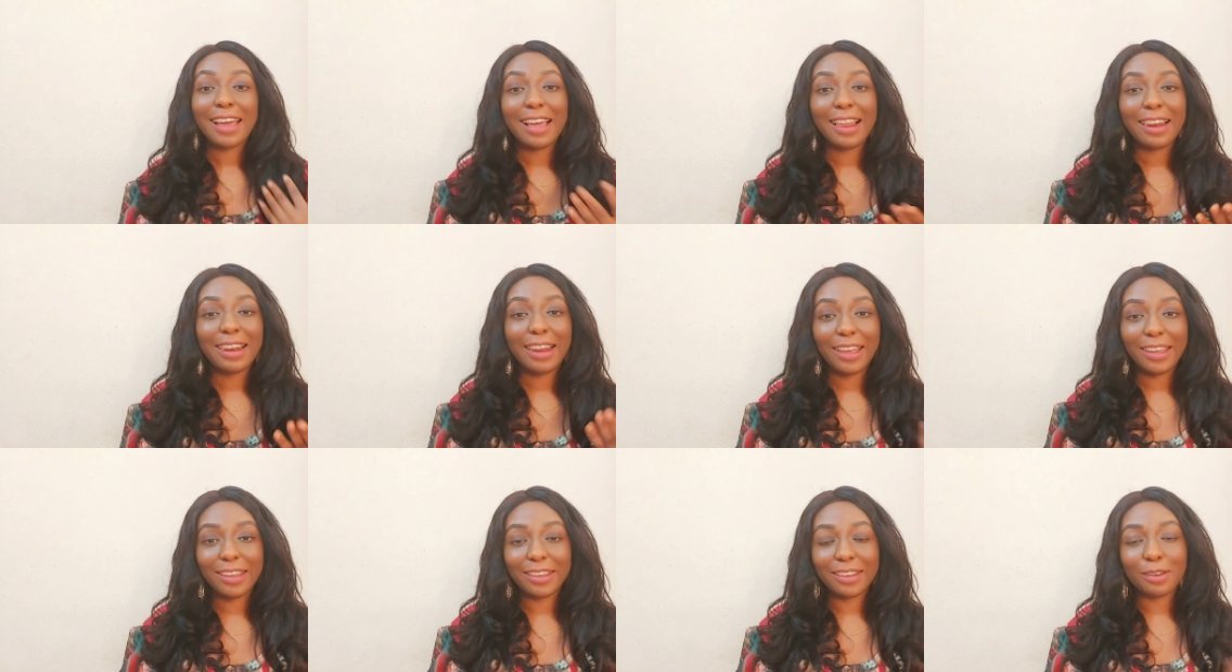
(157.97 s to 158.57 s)

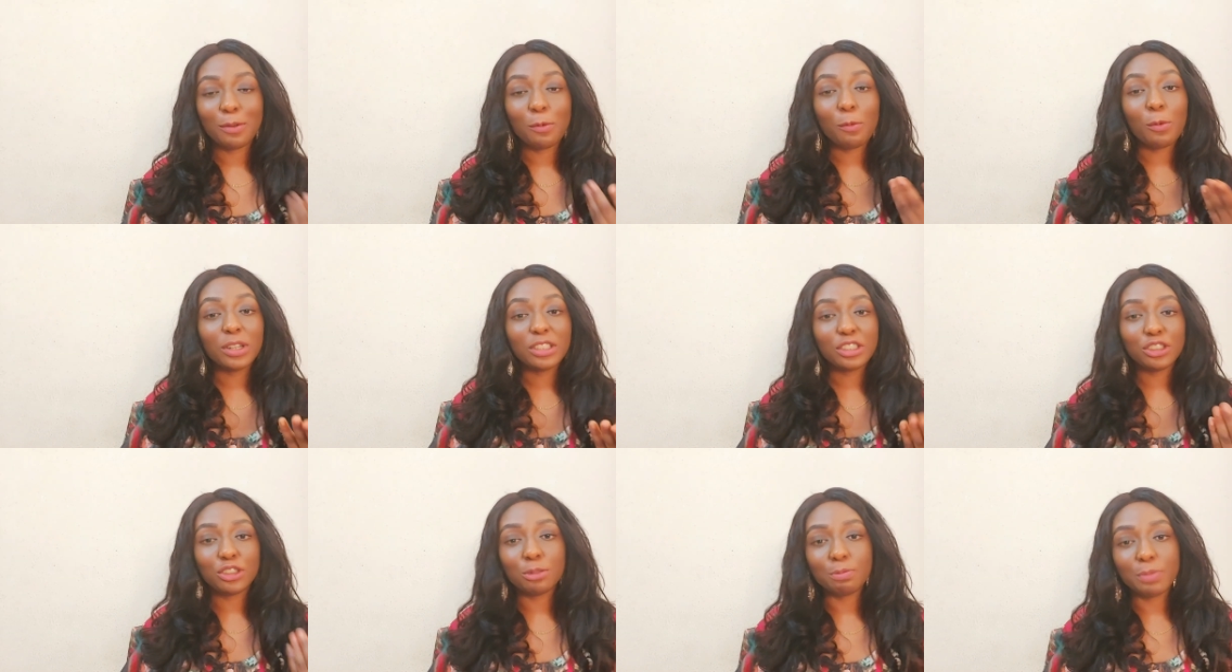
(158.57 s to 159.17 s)
like, what
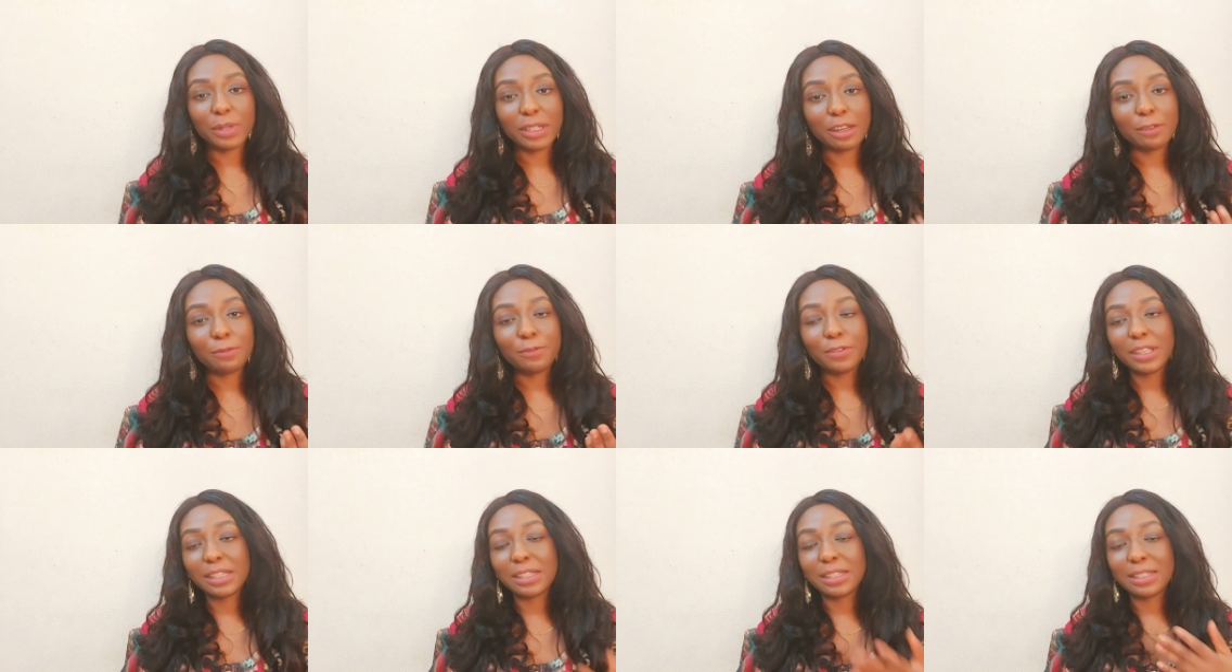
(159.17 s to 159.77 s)
did you
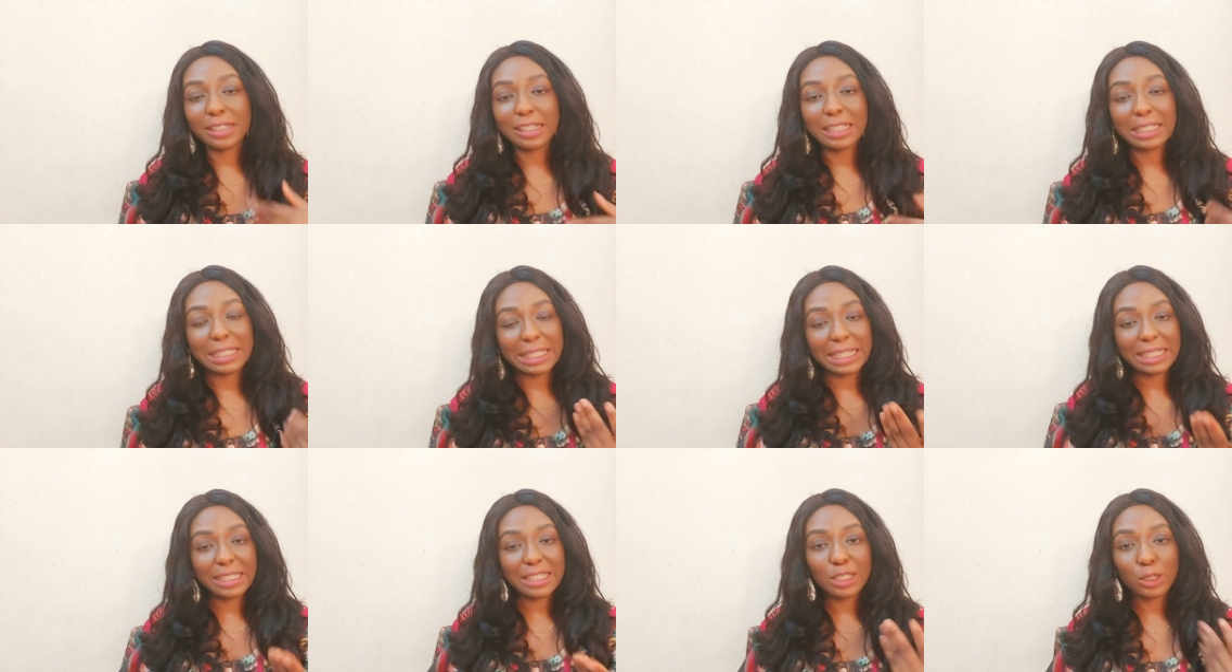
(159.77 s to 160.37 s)
benefit in
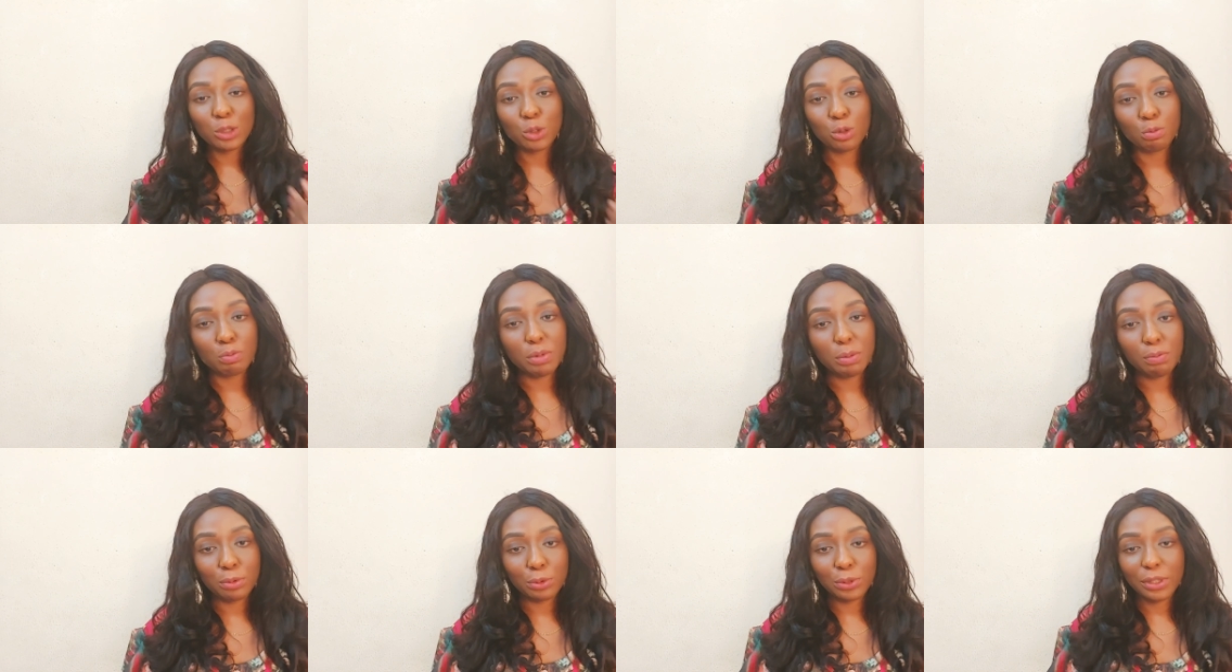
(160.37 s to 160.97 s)
dating two
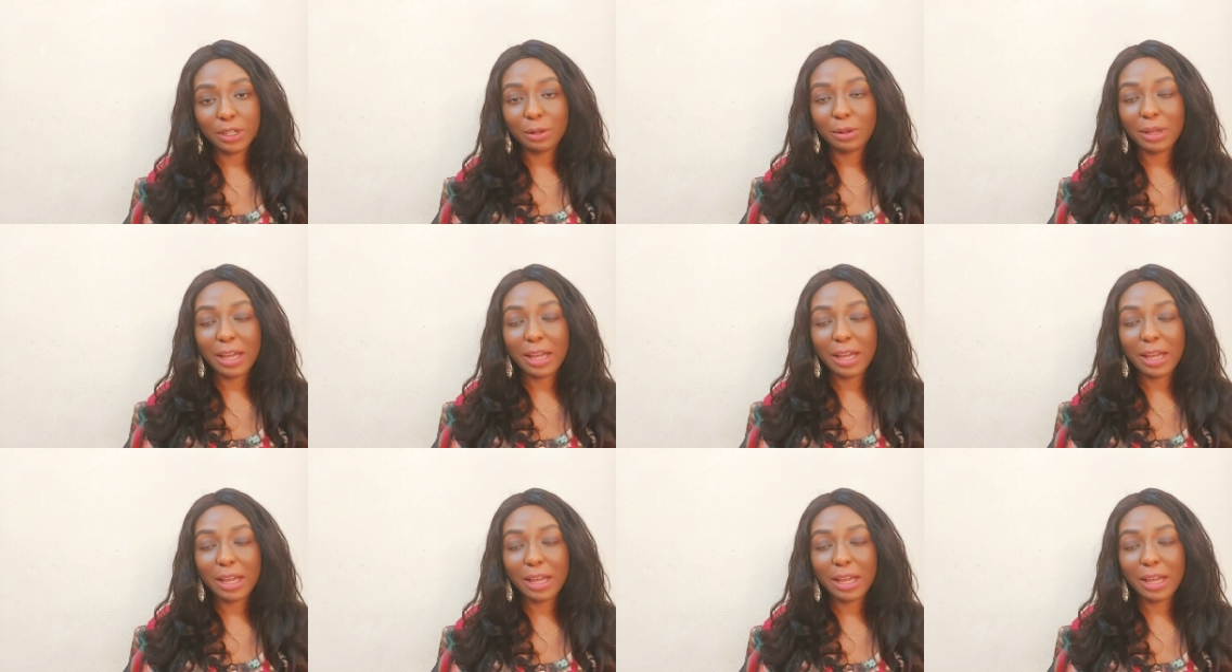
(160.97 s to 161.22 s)
people now?